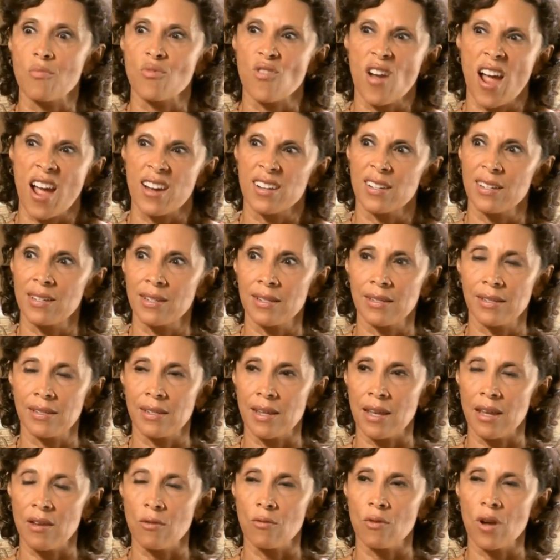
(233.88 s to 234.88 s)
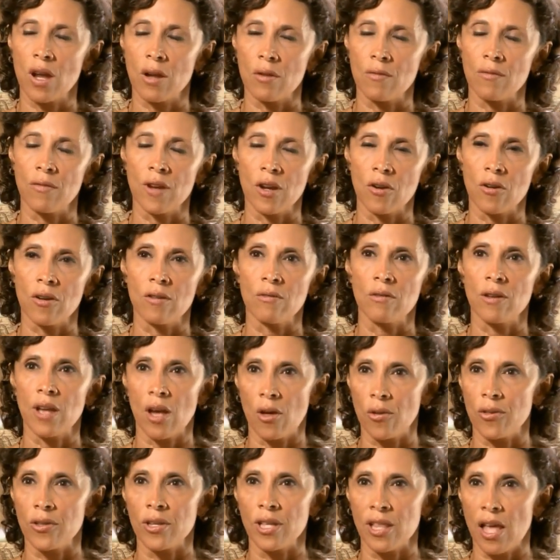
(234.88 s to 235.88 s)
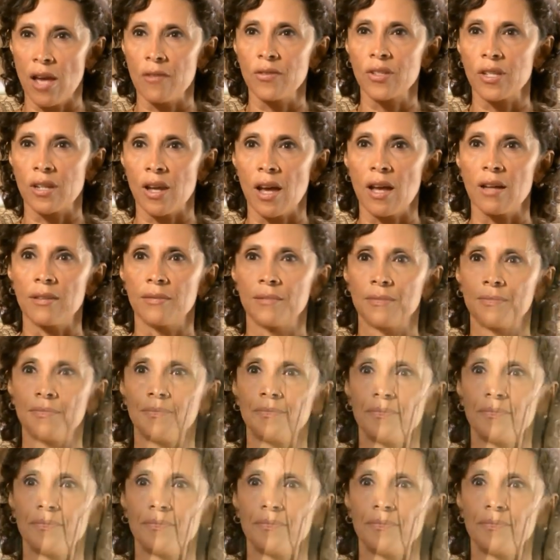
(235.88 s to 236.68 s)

practiced a very healthy lifestyle.